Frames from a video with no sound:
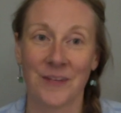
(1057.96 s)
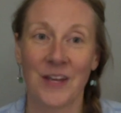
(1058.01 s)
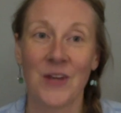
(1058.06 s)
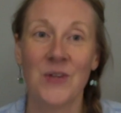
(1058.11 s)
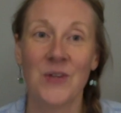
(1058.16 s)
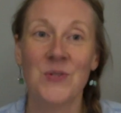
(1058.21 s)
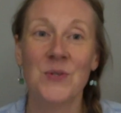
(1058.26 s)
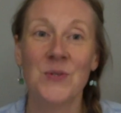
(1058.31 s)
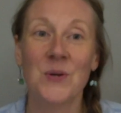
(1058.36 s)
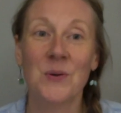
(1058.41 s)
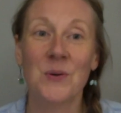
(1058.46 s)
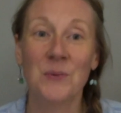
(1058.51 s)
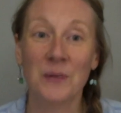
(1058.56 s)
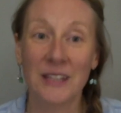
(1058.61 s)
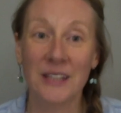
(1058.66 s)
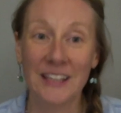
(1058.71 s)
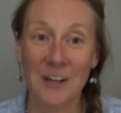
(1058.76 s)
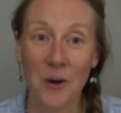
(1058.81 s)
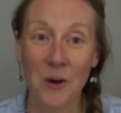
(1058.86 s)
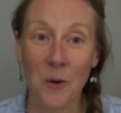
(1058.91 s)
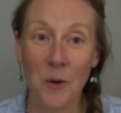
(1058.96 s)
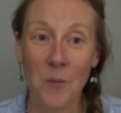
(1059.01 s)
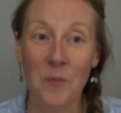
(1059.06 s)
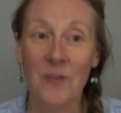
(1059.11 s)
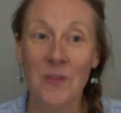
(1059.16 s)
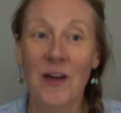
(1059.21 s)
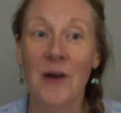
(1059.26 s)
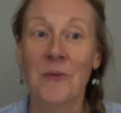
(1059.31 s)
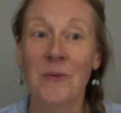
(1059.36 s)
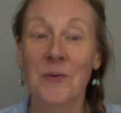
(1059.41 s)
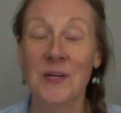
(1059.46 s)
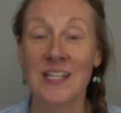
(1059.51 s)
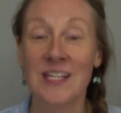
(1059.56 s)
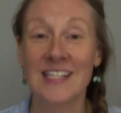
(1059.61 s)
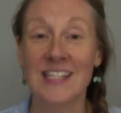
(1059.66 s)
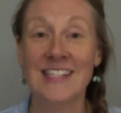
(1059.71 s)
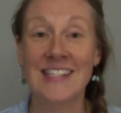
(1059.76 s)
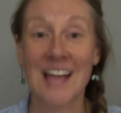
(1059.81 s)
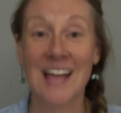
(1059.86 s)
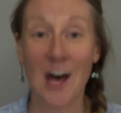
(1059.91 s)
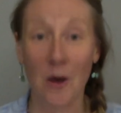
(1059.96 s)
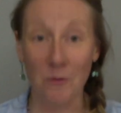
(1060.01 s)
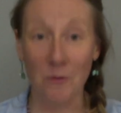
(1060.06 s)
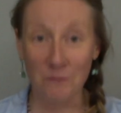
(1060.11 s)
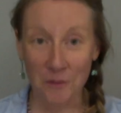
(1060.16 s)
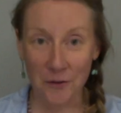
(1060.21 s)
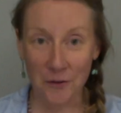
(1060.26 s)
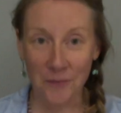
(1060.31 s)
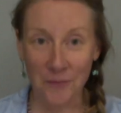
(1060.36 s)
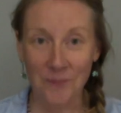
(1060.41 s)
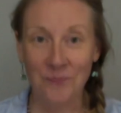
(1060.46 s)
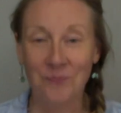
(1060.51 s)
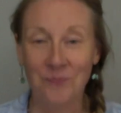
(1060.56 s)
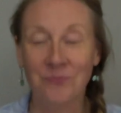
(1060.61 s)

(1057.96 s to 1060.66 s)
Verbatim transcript: So I really hope that was helpful.